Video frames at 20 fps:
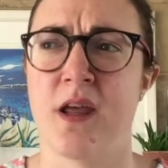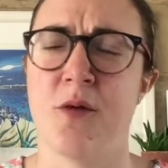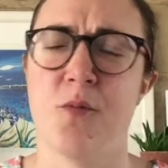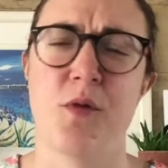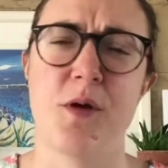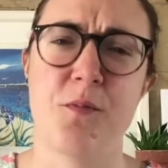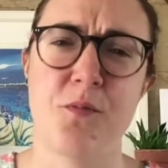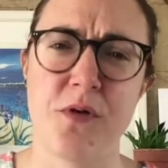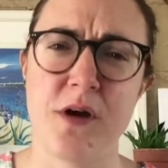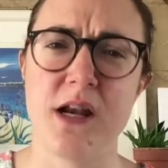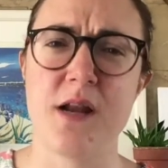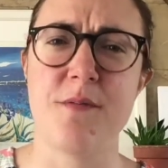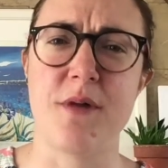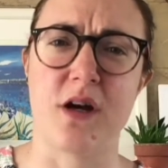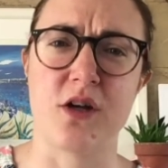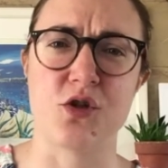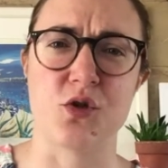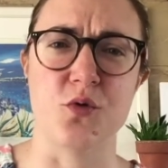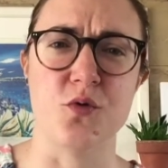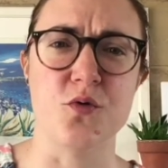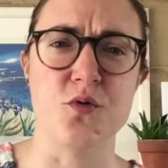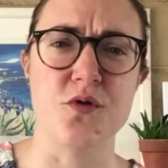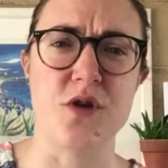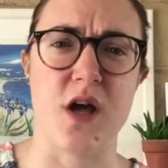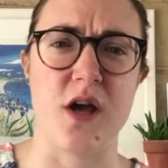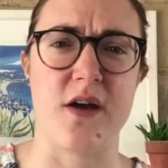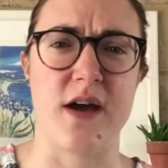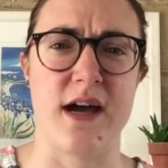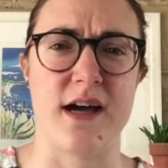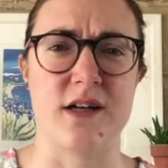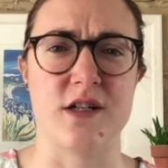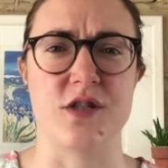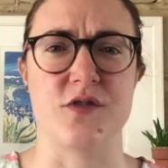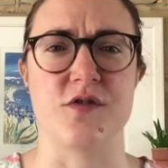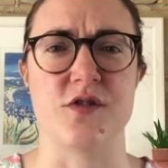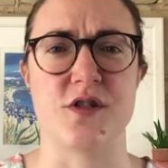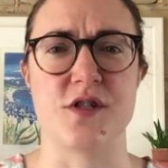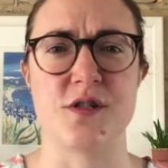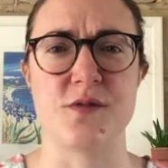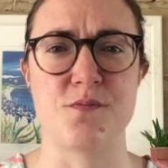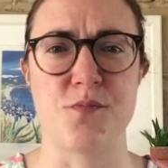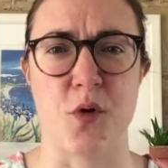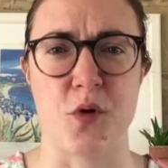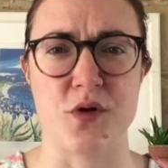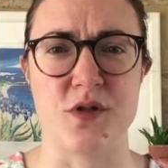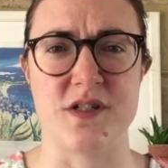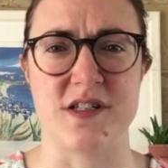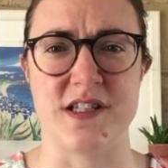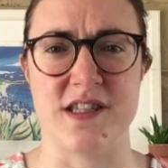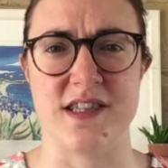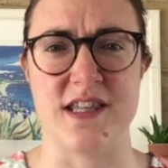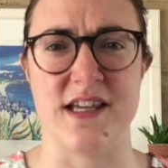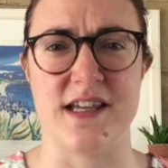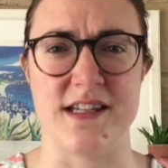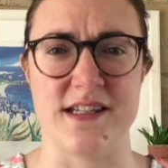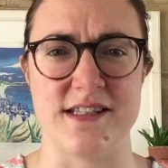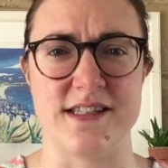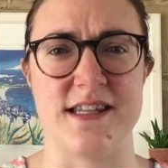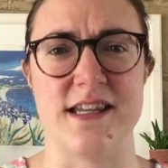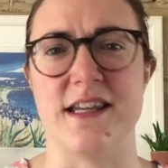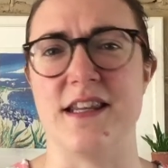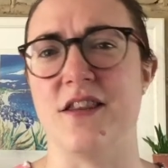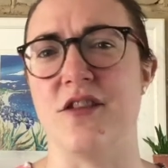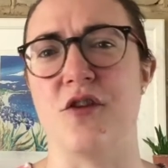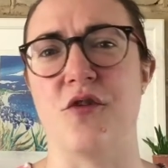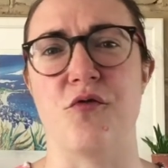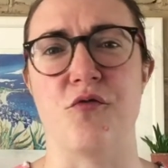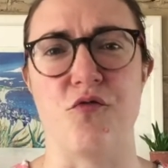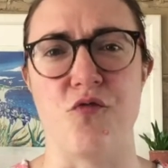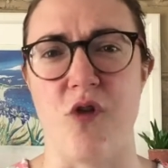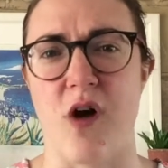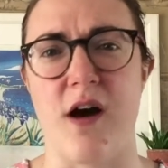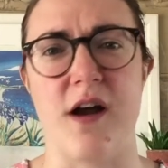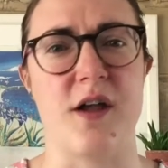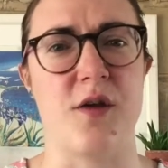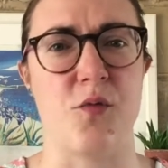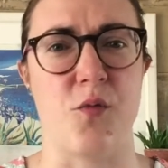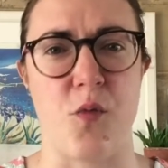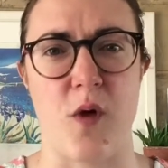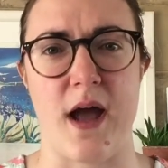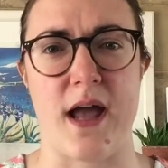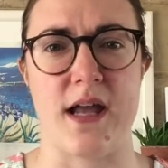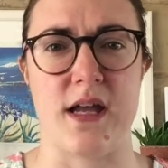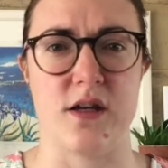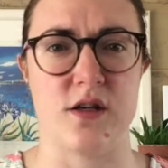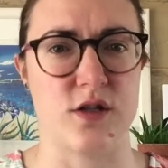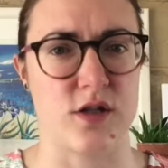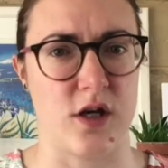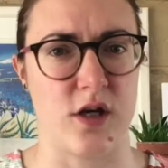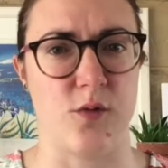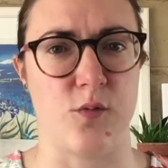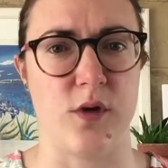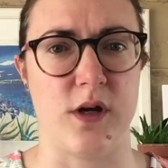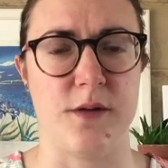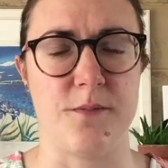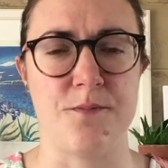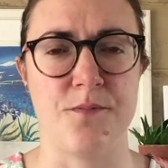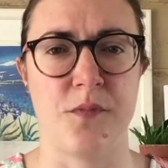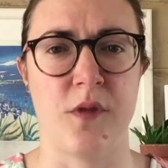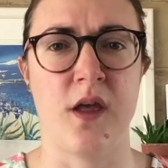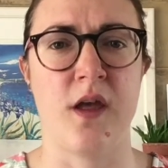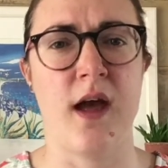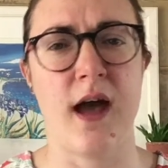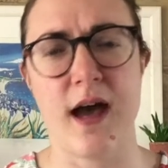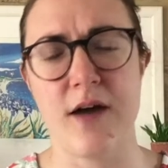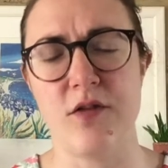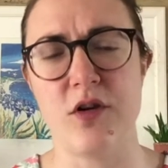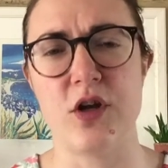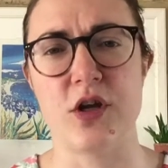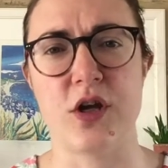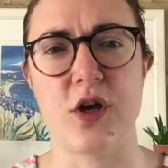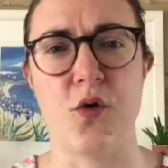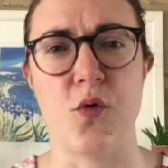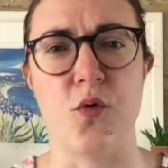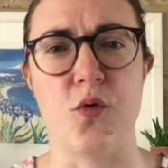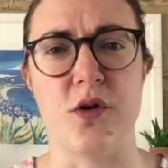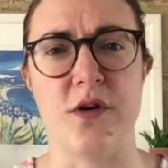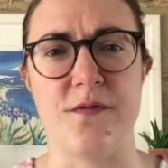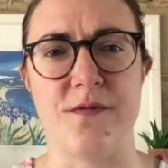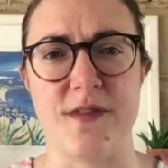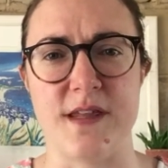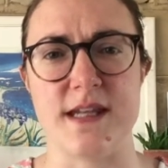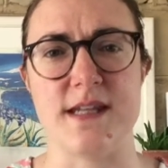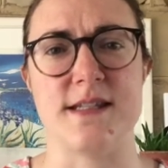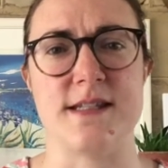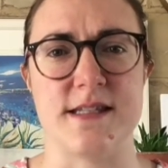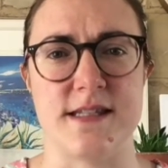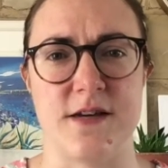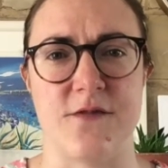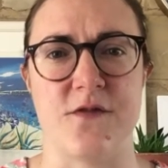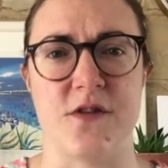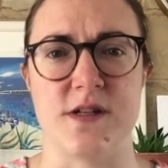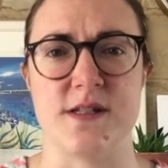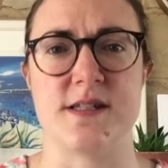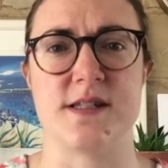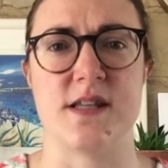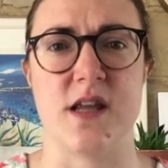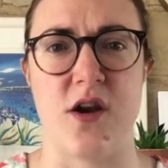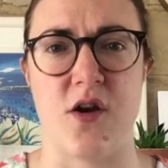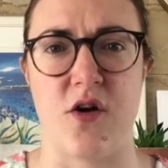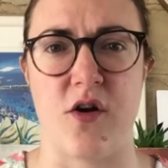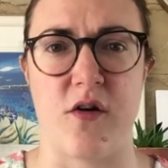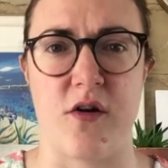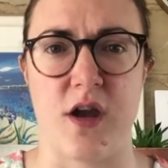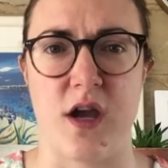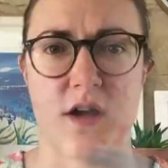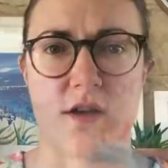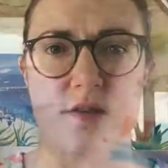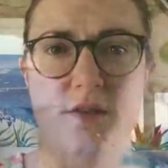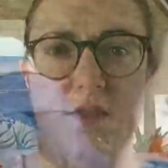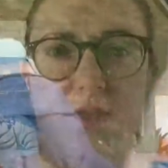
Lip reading: We pretty much all know how to respond to things in the right way, don't we? Have a look at all of these different scenarios.